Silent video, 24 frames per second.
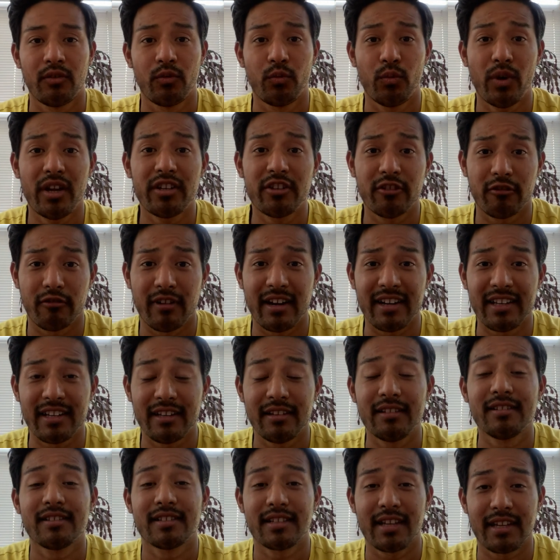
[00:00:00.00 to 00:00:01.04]
When you're ready,
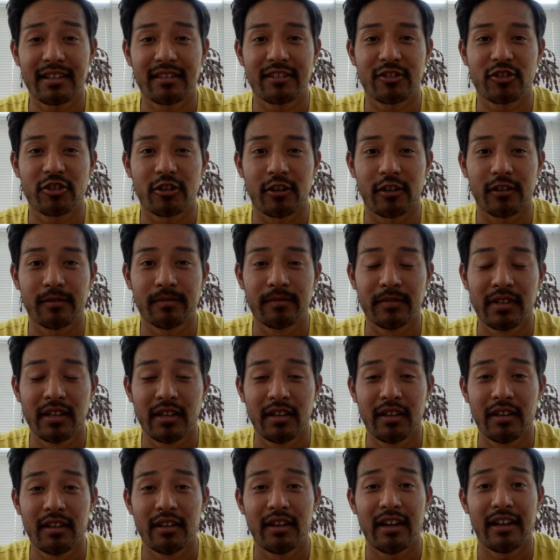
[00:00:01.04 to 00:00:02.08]
take the shot,
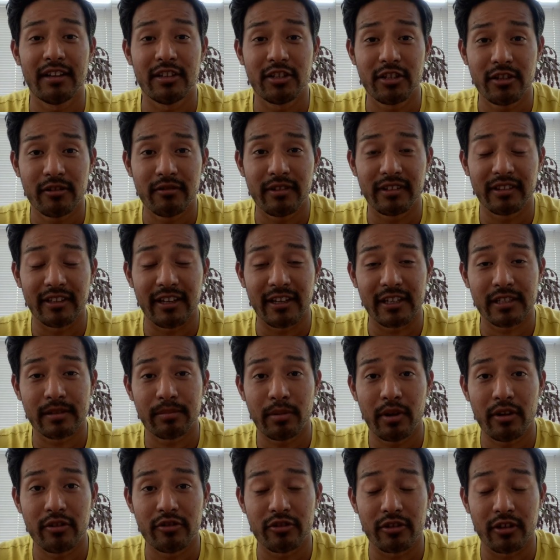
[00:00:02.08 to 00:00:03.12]
and during the
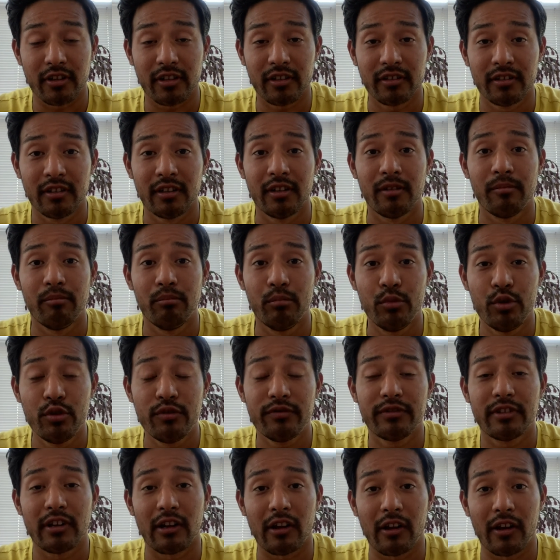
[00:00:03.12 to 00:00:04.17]
exposure,
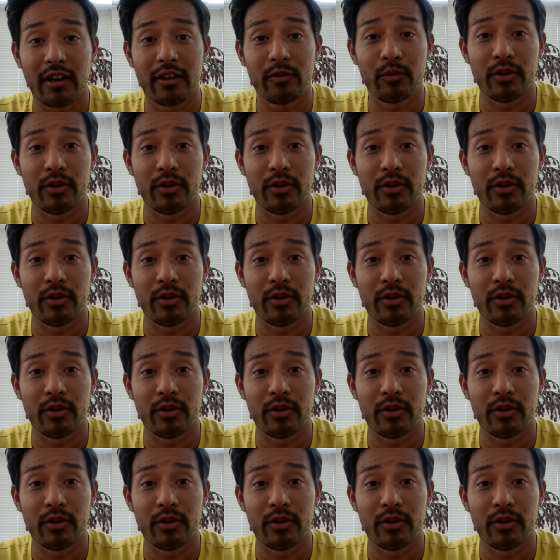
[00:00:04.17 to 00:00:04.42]
move the light